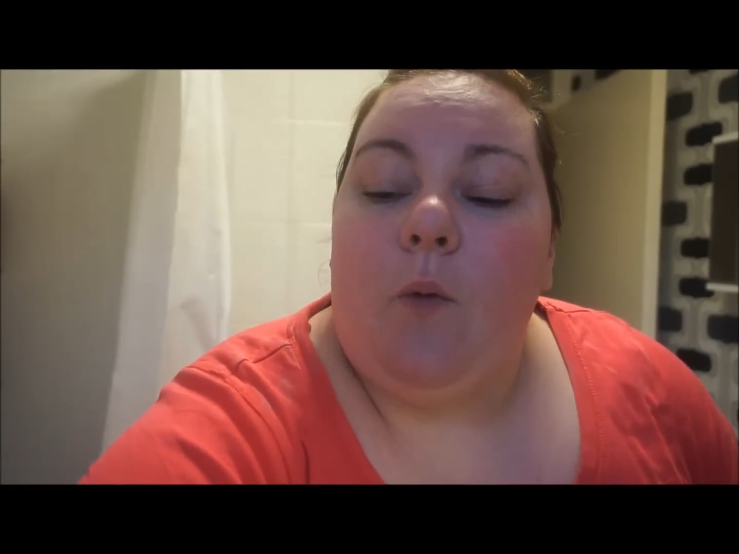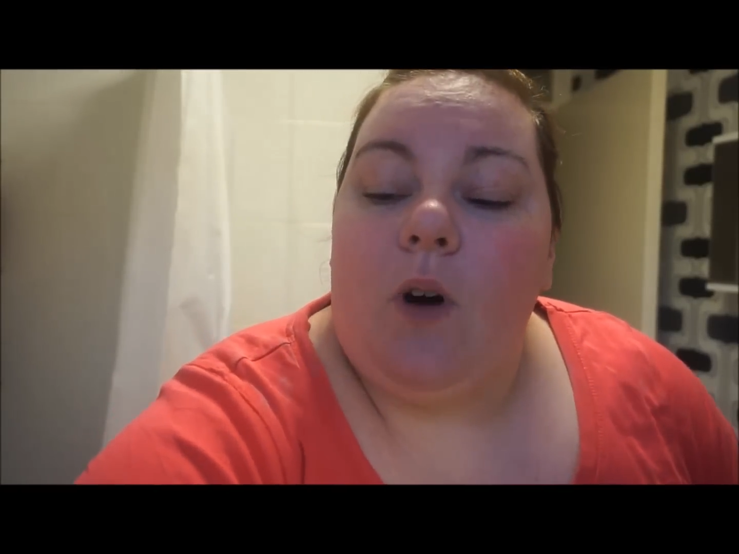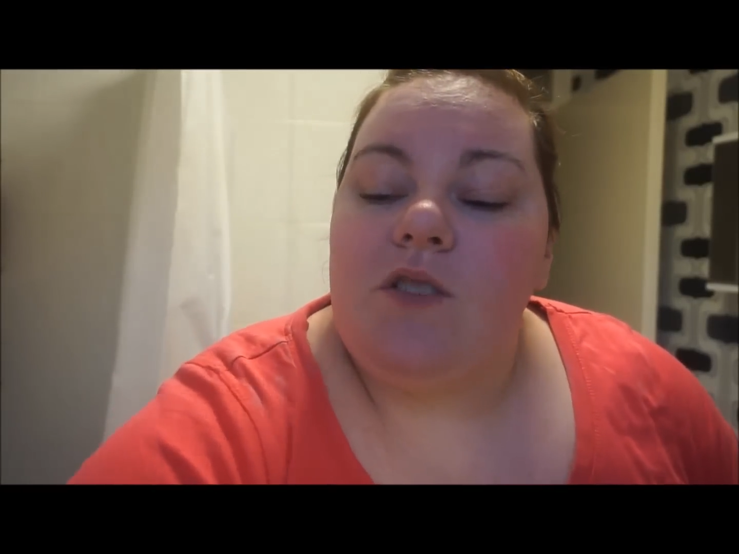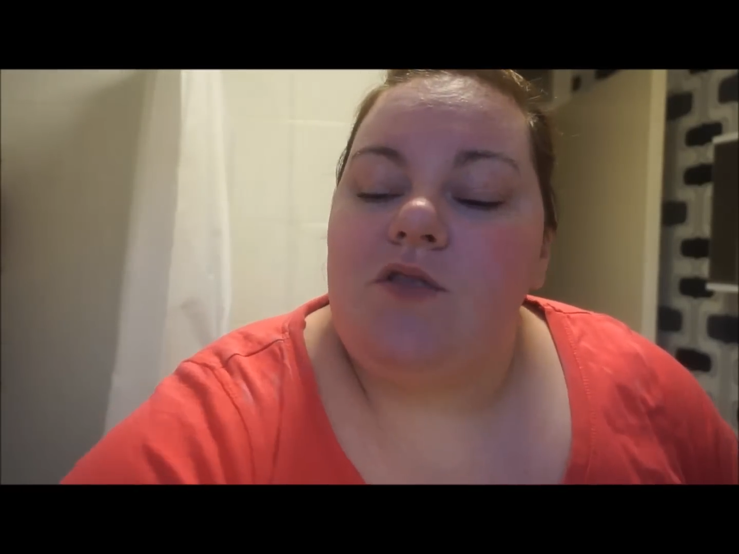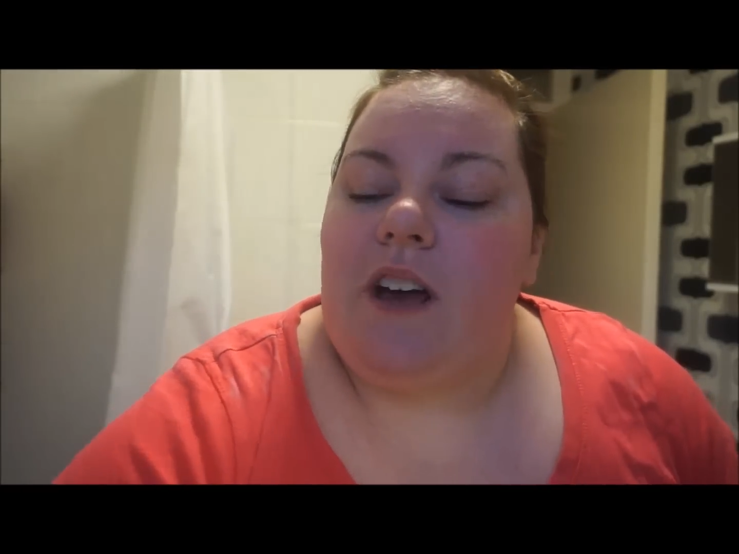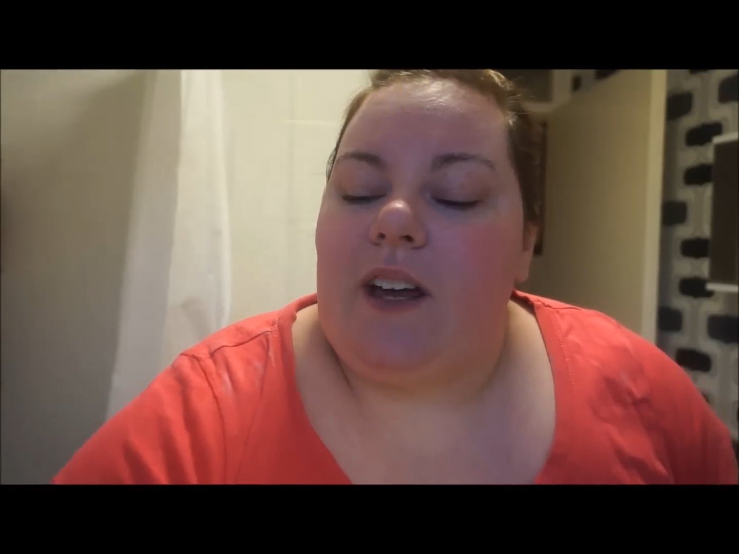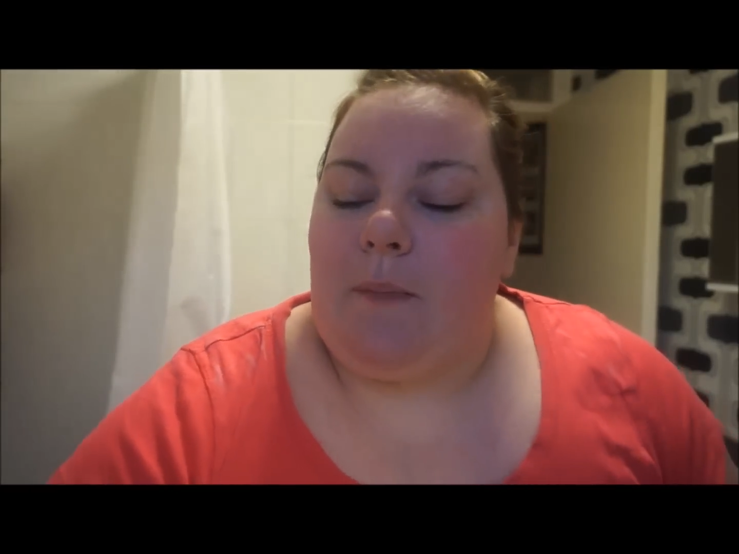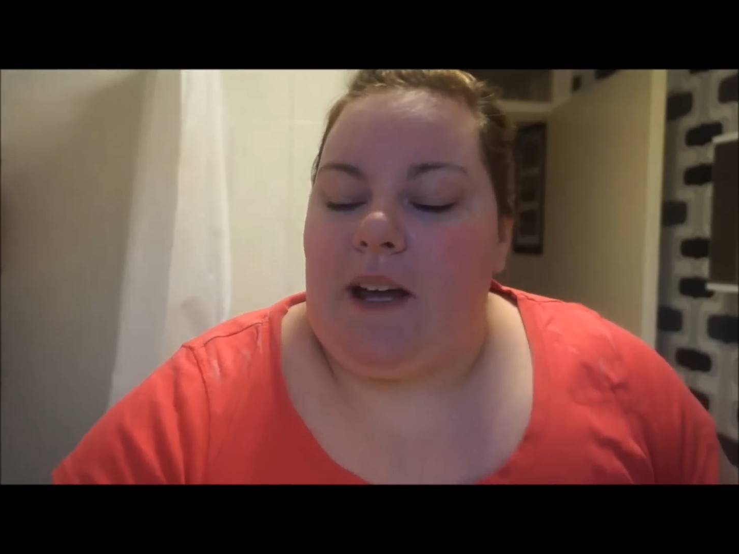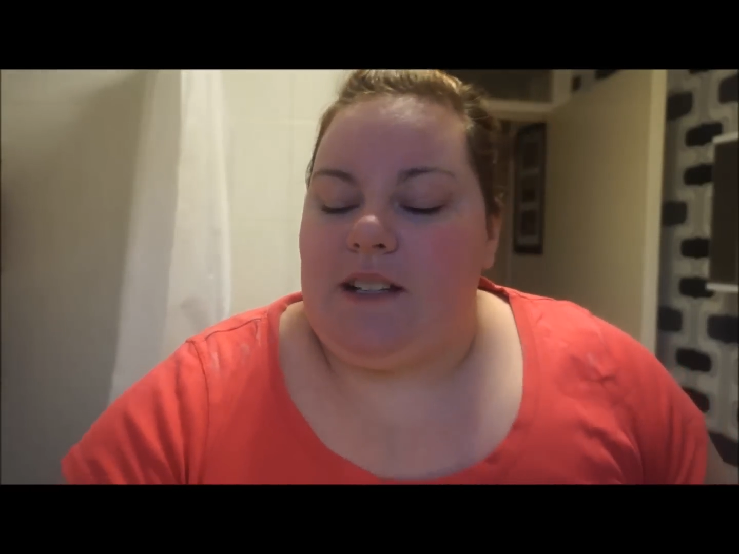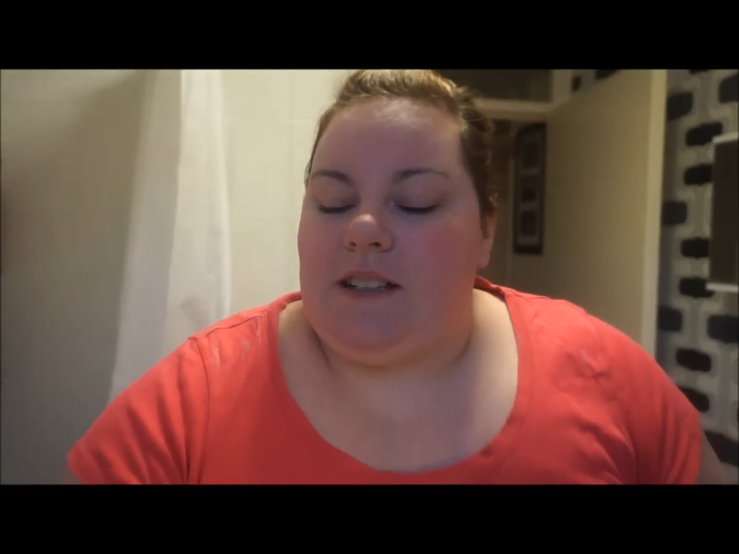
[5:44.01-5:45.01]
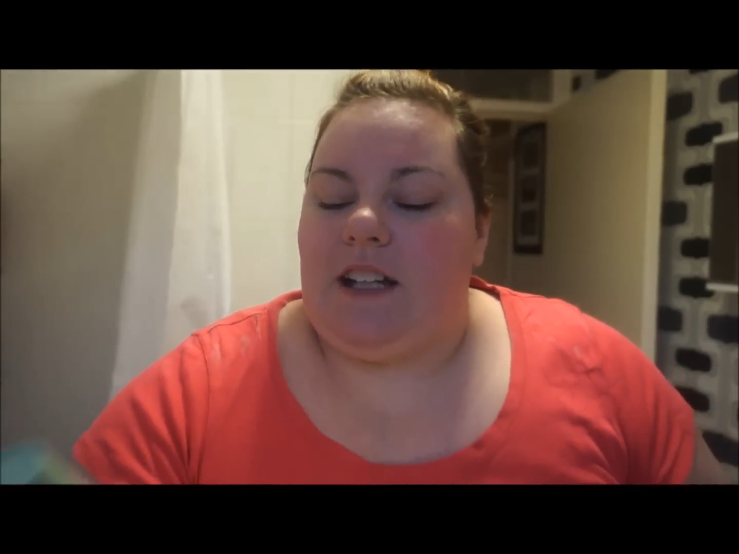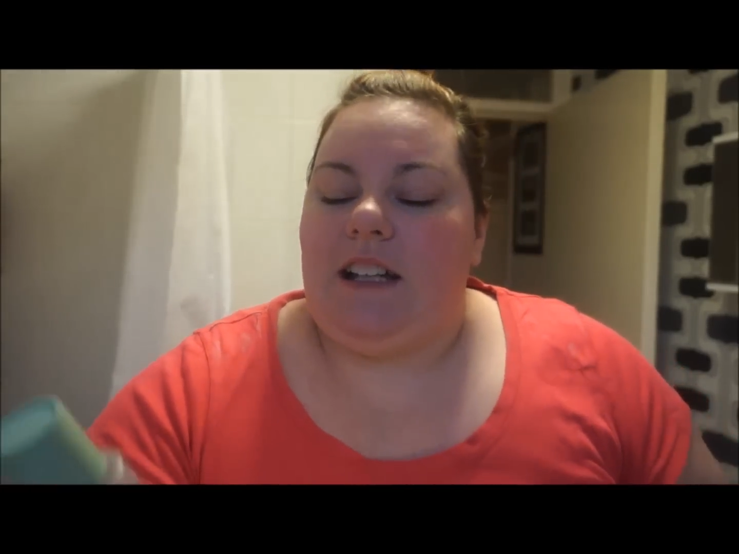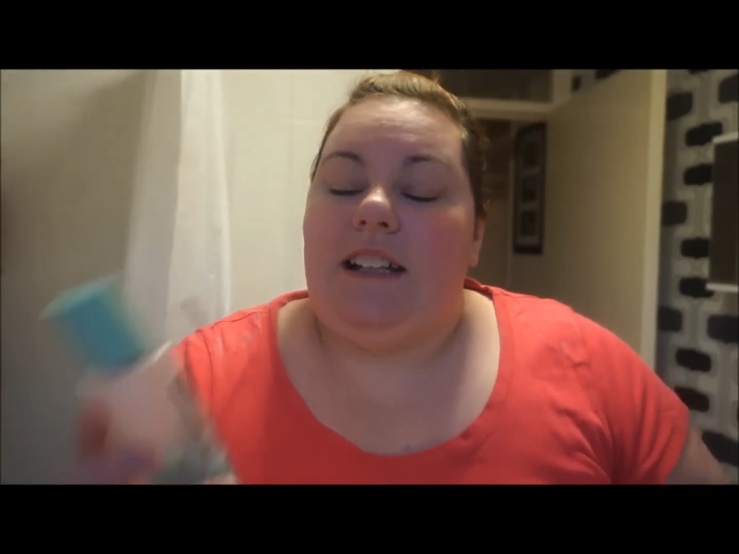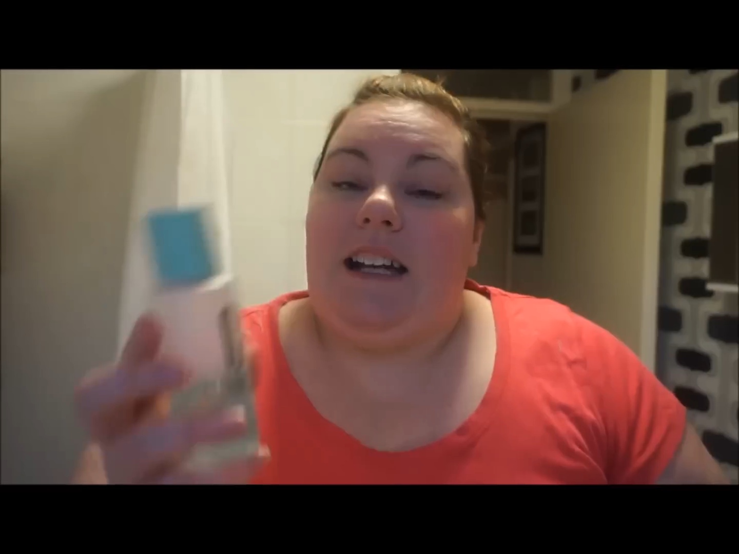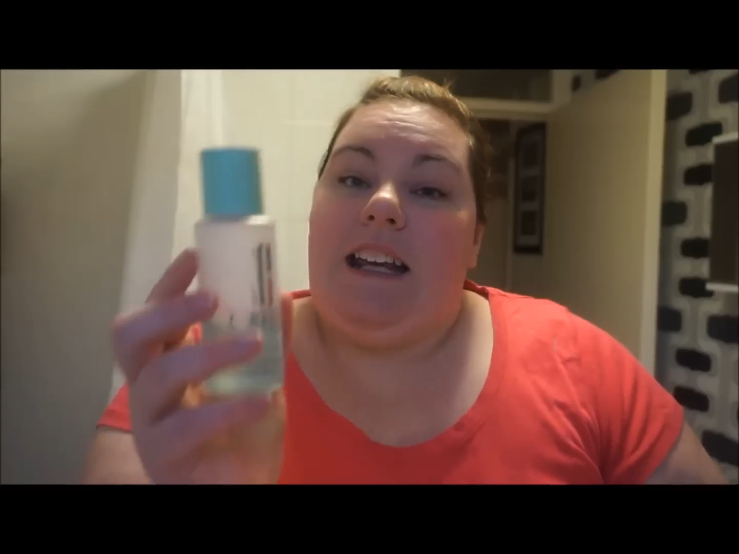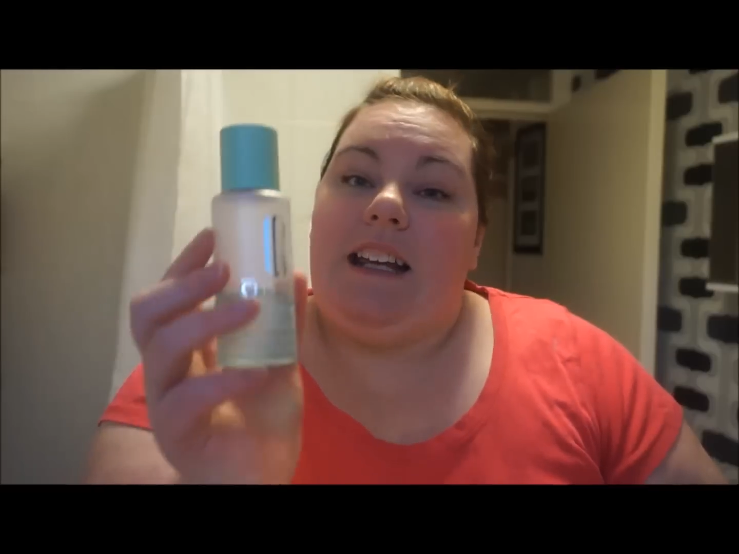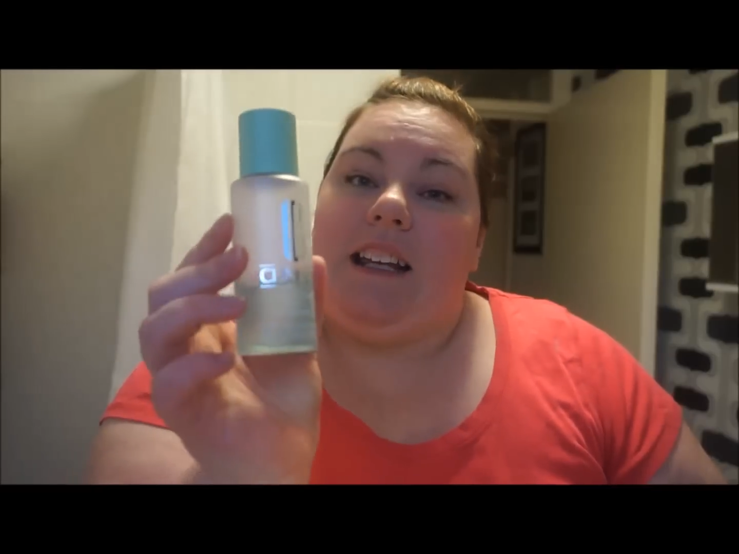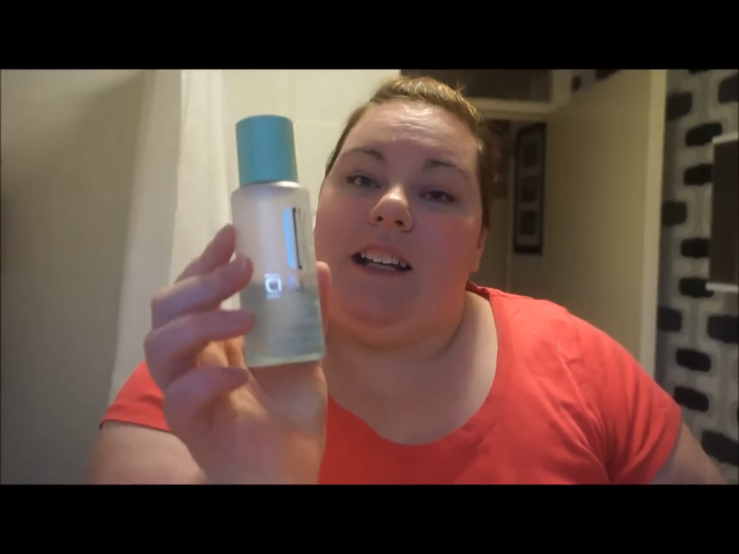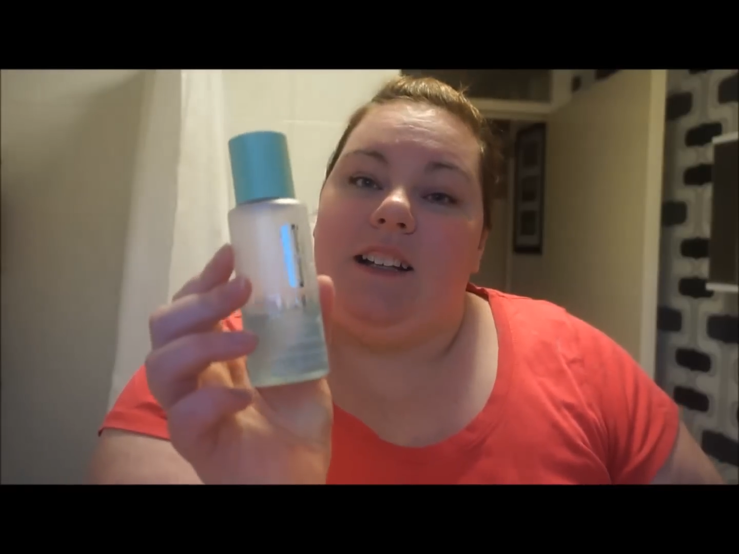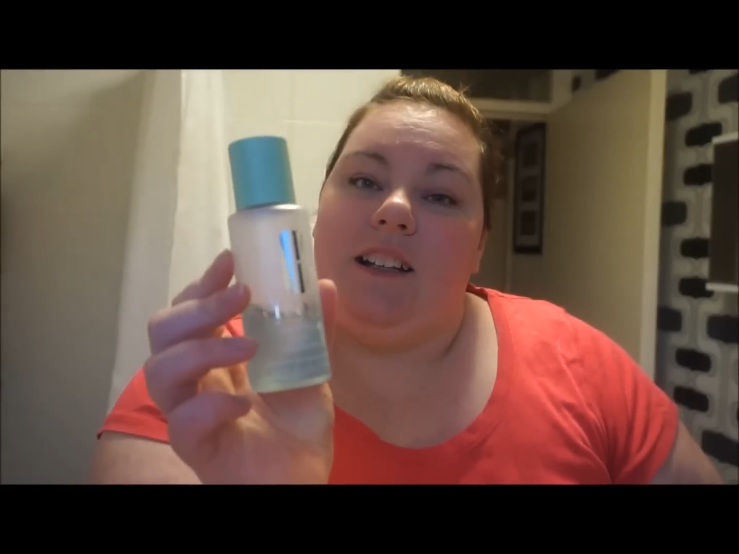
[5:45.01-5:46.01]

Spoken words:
was recommended the Clinique,